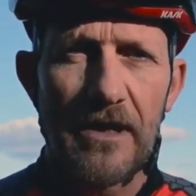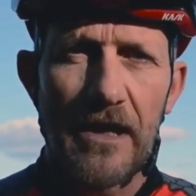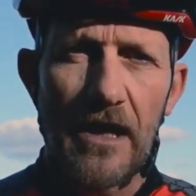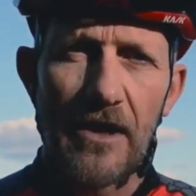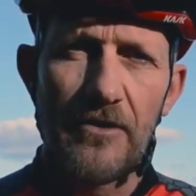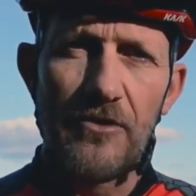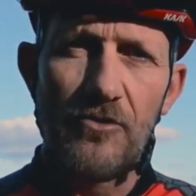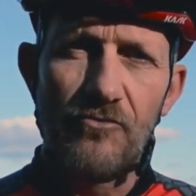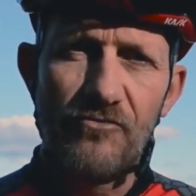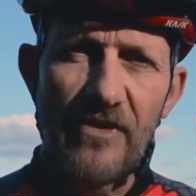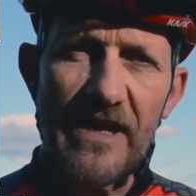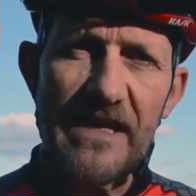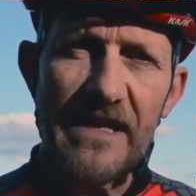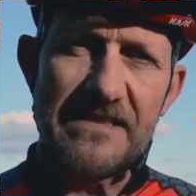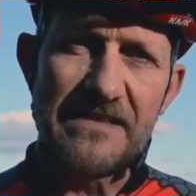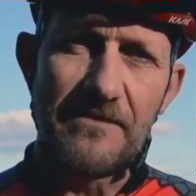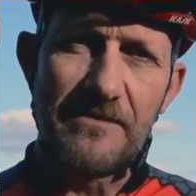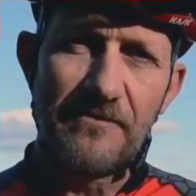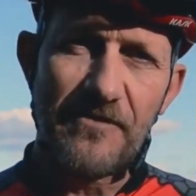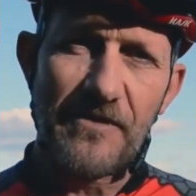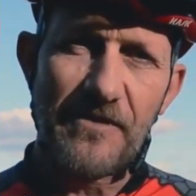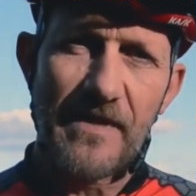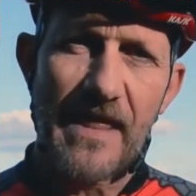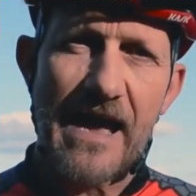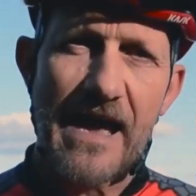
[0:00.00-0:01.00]
and the reason
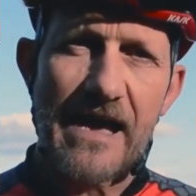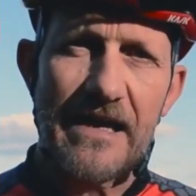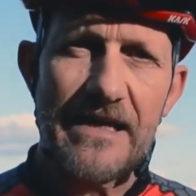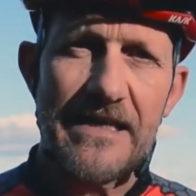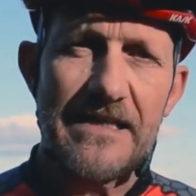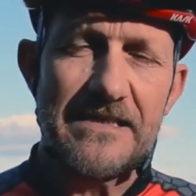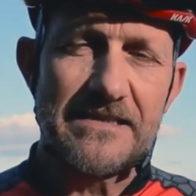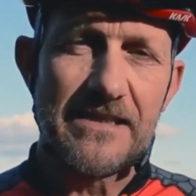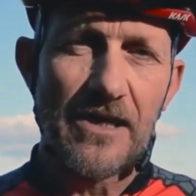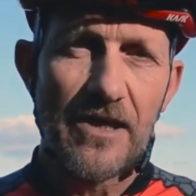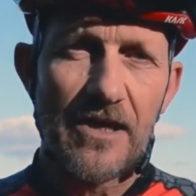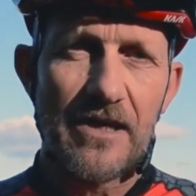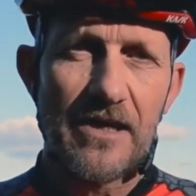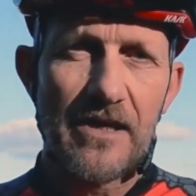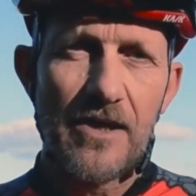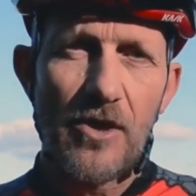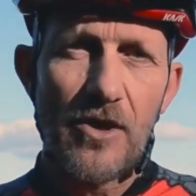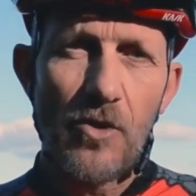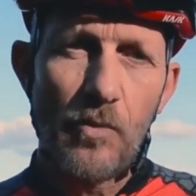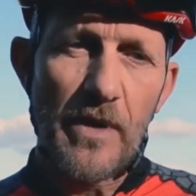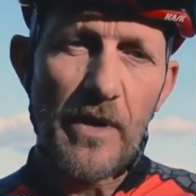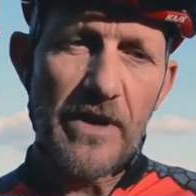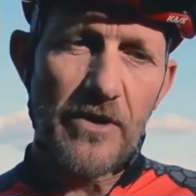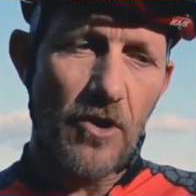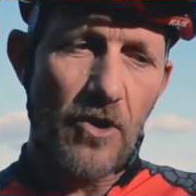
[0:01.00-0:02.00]
for that is that
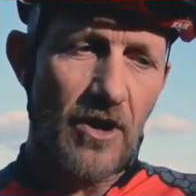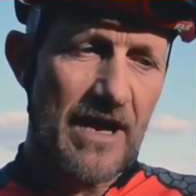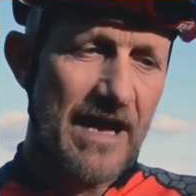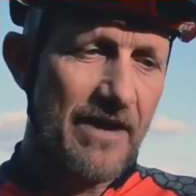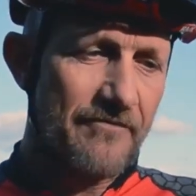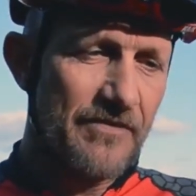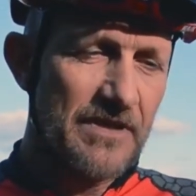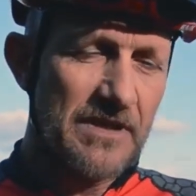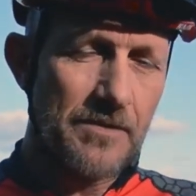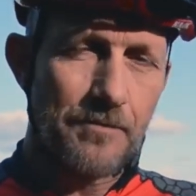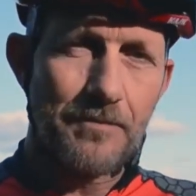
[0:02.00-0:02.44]
we're not having